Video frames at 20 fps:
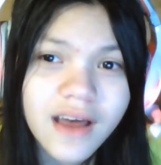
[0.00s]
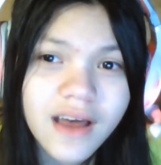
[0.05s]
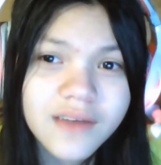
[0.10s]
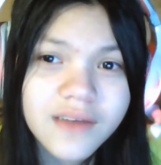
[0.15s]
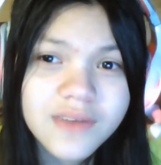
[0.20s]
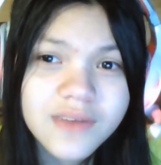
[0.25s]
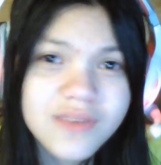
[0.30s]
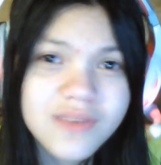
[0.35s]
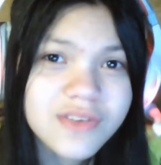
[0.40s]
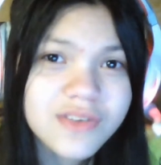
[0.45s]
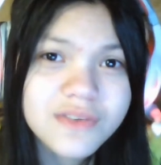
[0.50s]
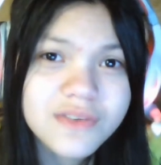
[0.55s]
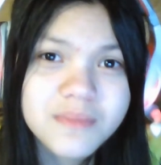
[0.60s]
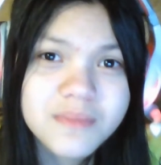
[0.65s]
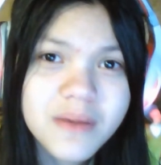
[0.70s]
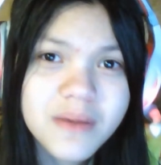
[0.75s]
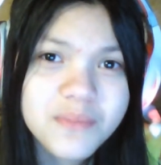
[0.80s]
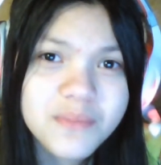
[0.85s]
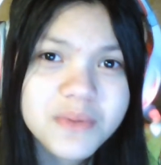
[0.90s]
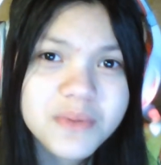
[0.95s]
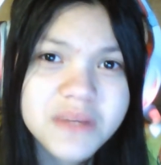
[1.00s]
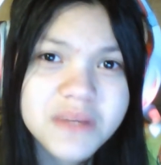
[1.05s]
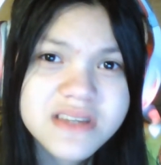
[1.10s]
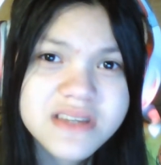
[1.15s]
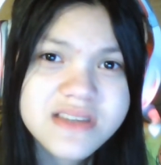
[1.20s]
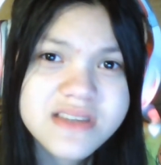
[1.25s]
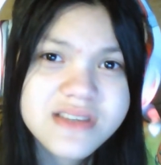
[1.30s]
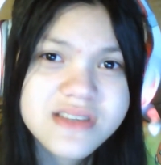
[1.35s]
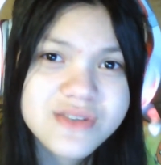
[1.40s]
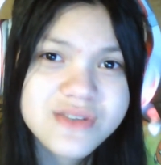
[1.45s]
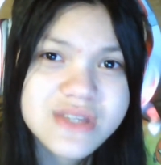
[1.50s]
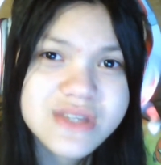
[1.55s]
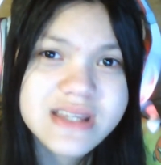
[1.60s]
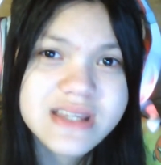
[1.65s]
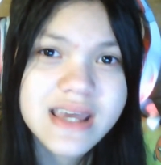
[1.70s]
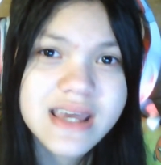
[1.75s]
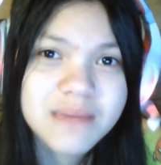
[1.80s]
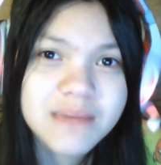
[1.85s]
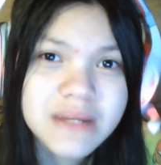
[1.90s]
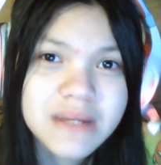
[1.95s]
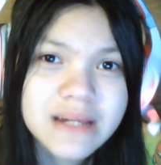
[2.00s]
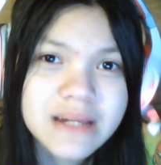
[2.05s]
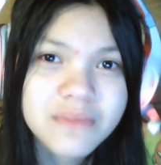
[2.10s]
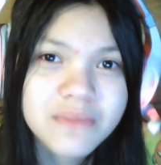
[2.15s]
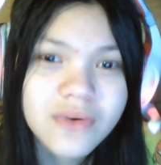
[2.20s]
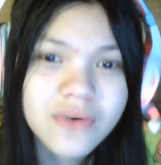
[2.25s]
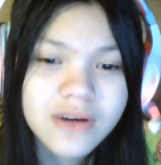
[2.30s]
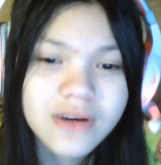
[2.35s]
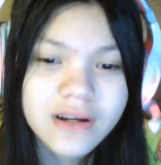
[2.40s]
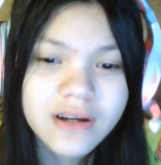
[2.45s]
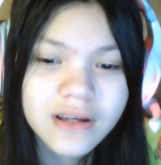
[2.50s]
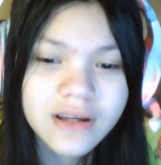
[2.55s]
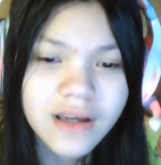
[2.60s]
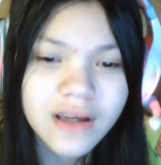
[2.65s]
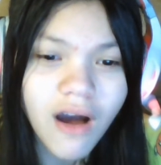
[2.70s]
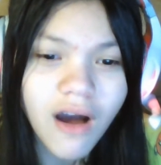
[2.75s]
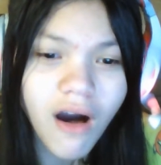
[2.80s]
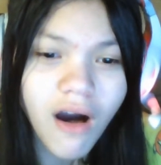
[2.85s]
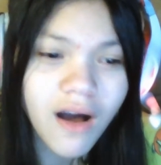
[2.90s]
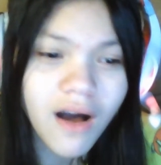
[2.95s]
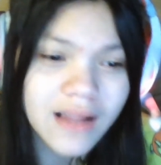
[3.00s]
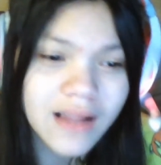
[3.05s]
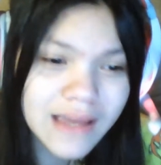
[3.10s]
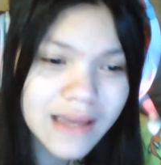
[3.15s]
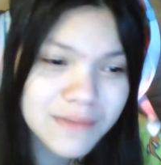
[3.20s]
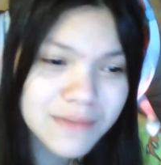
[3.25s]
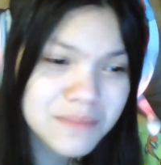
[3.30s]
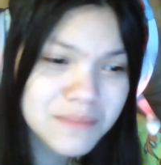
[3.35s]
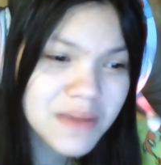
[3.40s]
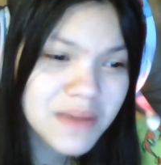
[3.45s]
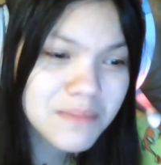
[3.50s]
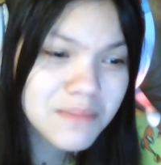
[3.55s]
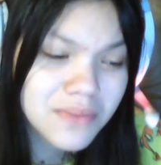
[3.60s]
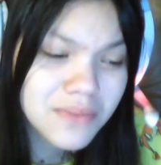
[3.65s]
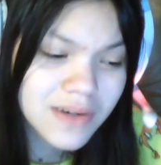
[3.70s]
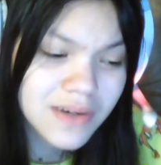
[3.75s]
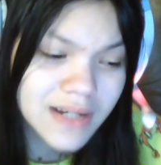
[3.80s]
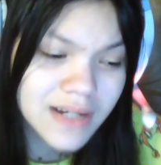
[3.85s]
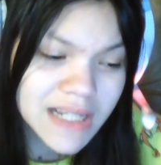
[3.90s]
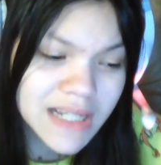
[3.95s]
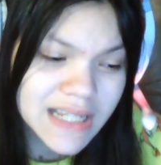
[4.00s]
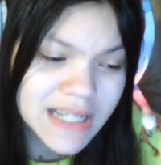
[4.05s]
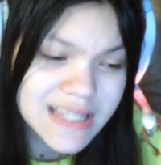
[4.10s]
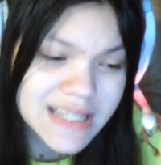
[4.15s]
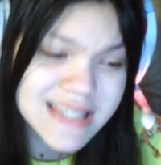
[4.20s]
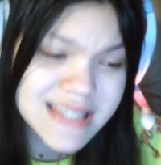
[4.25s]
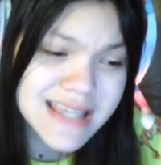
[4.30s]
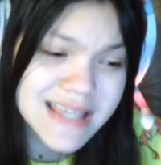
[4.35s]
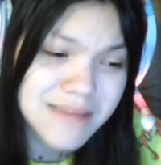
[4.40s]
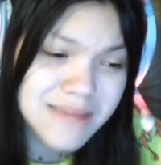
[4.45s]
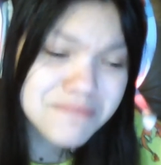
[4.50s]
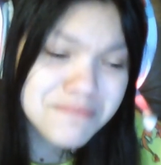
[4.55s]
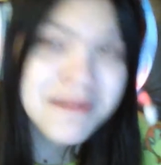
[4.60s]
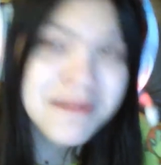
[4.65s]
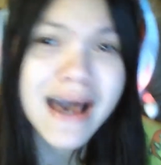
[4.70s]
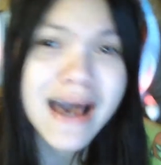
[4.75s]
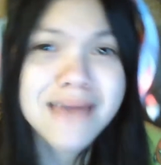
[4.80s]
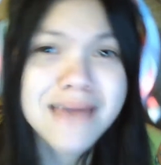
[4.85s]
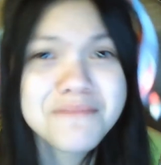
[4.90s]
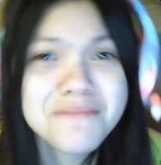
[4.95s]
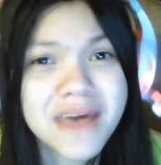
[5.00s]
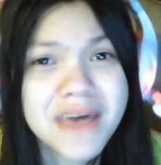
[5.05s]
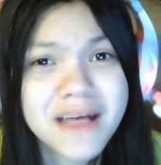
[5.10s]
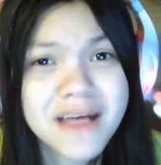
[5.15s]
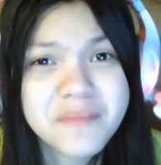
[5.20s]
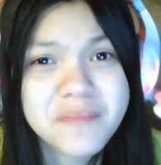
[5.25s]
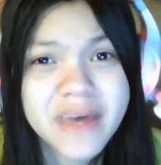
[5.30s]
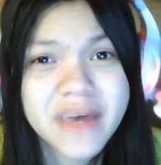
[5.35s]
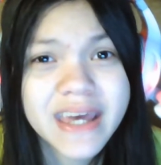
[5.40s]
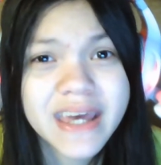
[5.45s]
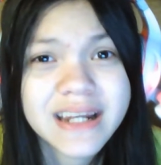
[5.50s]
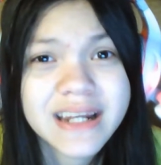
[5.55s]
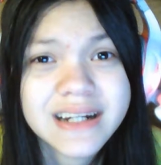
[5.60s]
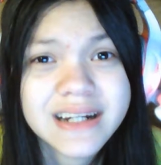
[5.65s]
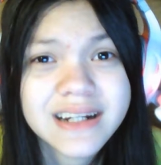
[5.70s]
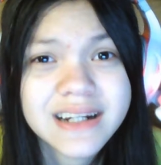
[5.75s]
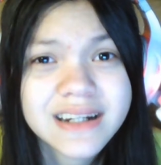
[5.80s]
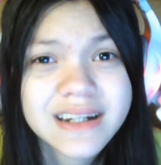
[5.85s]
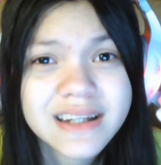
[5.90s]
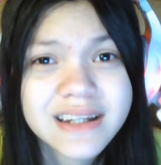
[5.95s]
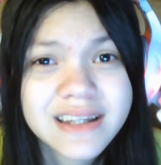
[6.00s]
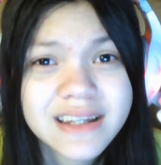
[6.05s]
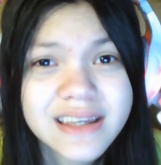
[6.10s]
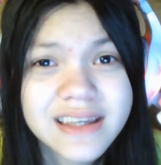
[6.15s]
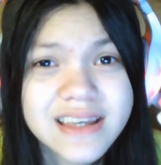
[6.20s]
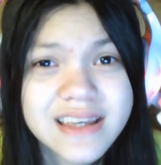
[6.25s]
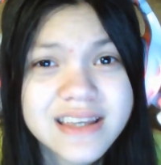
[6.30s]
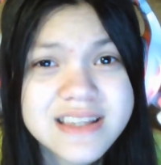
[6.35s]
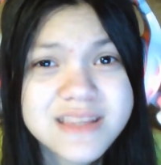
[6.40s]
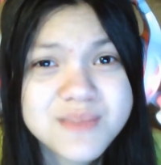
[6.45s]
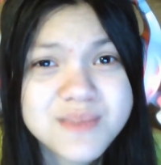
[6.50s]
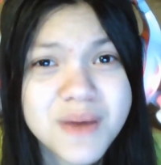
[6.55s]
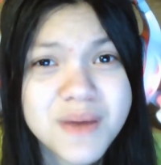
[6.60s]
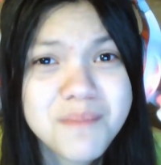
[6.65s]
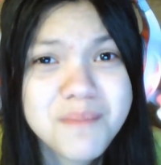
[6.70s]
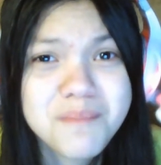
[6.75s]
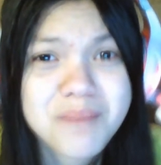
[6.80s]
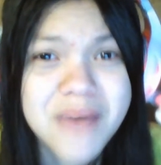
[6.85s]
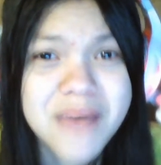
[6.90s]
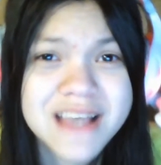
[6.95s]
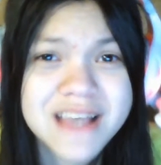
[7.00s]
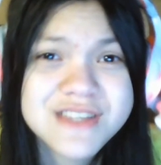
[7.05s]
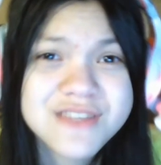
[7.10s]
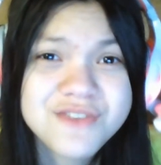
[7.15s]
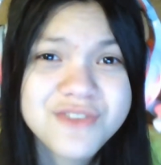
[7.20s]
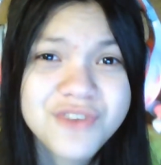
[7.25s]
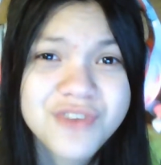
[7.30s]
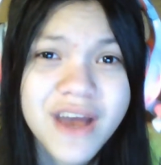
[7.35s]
I don't even remember my sister's name anymore. All I remember is that my mailman is my best